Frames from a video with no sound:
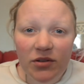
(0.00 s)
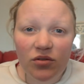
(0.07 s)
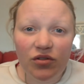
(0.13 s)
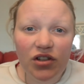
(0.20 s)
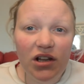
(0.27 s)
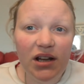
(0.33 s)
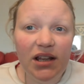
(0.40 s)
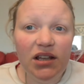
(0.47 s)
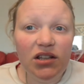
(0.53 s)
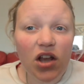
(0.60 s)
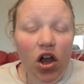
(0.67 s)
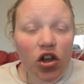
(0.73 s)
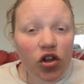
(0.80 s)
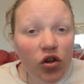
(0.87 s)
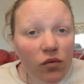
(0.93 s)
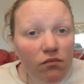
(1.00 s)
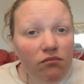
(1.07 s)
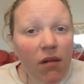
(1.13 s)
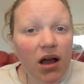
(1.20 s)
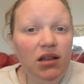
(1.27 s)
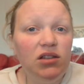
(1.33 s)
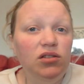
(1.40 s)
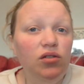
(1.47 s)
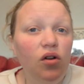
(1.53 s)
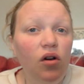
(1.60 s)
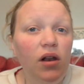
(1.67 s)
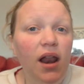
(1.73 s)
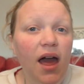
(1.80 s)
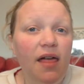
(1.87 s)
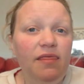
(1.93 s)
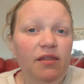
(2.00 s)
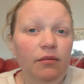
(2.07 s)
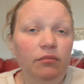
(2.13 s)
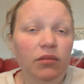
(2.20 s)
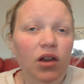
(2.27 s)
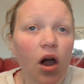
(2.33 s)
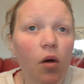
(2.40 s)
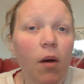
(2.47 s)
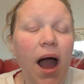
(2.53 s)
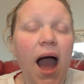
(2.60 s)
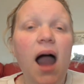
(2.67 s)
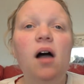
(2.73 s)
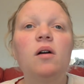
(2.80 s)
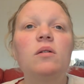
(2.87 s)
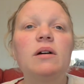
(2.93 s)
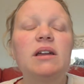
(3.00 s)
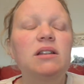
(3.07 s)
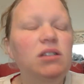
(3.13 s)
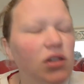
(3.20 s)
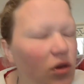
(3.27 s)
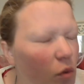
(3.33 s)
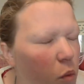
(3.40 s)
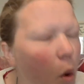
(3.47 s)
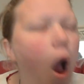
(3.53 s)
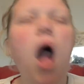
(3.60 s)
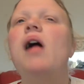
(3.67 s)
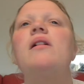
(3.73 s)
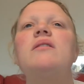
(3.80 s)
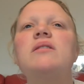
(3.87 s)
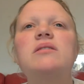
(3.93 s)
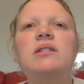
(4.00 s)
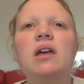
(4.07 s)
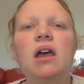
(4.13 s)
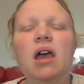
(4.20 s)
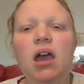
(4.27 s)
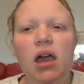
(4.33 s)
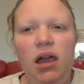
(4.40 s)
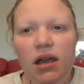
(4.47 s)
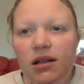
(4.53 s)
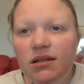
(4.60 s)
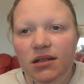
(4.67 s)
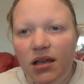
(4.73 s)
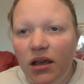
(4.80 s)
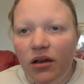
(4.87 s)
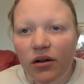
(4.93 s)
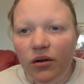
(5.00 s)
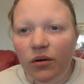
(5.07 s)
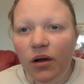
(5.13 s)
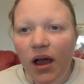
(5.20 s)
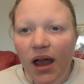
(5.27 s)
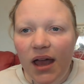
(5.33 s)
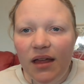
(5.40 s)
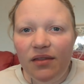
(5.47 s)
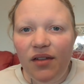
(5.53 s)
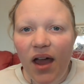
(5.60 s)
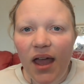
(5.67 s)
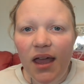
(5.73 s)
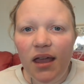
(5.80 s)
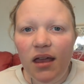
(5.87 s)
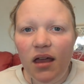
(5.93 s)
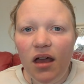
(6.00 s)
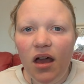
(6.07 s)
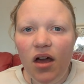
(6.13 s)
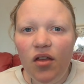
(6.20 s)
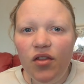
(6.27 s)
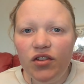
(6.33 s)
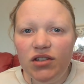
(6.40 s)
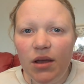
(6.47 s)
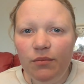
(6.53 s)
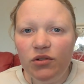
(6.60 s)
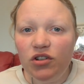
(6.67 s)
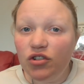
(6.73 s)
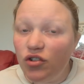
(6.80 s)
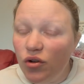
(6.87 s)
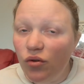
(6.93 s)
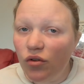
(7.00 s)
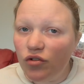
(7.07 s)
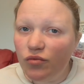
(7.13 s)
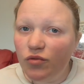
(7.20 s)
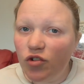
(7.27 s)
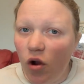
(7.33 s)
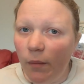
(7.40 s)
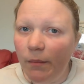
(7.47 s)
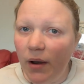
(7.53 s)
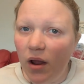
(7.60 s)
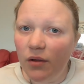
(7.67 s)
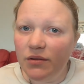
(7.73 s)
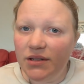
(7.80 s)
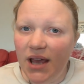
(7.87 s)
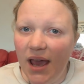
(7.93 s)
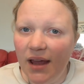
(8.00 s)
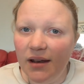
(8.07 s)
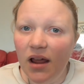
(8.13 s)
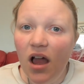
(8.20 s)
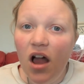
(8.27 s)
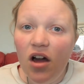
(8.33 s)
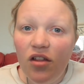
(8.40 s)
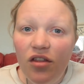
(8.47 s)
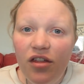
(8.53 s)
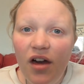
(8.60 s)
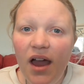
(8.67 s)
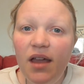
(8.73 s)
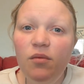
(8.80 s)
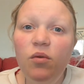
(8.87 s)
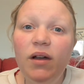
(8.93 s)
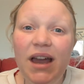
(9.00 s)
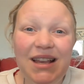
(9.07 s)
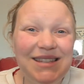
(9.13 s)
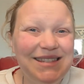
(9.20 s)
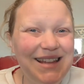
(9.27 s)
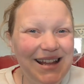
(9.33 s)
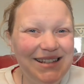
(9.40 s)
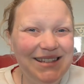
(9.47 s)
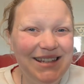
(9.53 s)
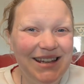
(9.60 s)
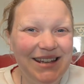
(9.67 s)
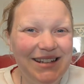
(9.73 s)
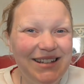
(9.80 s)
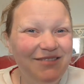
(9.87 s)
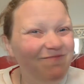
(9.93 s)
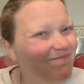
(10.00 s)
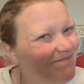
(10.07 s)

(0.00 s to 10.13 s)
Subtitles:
chili, you must not let them go out into the world until the temperatures do not drop below 10. They will get stunted.